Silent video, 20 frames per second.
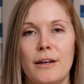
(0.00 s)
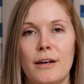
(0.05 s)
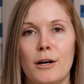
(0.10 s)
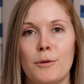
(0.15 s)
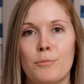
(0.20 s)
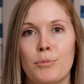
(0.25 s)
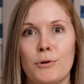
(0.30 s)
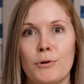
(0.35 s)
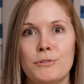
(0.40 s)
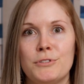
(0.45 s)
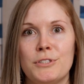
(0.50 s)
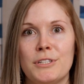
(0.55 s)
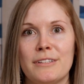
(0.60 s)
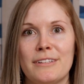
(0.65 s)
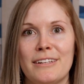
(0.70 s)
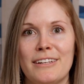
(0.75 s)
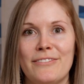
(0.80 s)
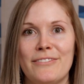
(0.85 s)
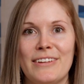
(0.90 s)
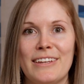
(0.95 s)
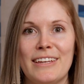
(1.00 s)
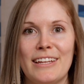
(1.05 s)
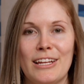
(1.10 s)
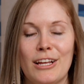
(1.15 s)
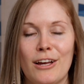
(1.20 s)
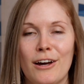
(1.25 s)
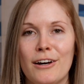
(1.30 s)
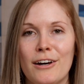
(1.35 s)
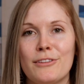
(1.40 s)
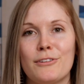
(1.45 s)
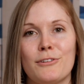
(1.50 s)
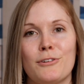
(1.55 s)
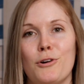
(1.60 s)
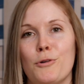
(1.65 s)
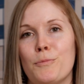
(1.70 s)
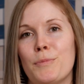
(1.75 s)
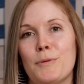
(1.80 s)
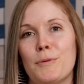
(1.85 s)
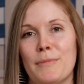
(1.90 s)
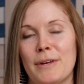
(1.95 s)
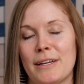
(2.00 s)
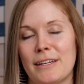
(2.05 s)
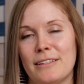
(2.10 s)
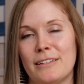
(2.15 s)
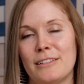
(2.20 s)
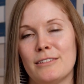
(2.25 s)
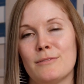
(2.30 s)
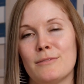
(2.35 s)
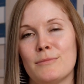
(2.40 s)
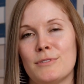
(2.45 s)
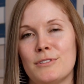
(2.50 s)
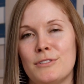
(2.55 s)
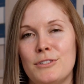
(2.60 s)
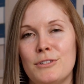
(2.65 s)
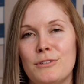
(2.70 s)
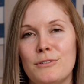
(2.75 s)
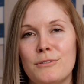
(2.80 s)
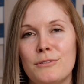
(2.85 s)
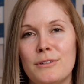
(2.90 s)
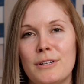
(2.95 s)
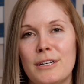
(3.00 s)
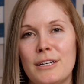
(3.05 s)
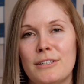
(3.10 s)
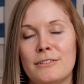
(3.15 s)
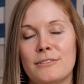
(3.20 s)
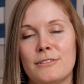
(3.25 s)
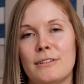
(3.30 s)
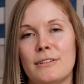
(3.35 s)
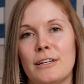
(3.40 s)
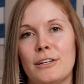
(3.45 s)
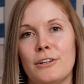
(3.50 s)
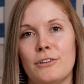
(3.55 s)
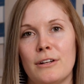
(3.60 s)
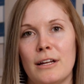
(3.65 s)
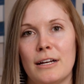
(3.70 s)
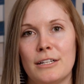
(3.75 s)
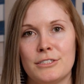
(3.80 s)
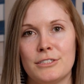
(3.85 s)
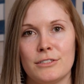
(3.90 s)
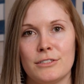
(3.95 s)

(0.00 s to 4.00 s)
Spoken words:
approaching life and getting other coping mechanisms too, so that you're not just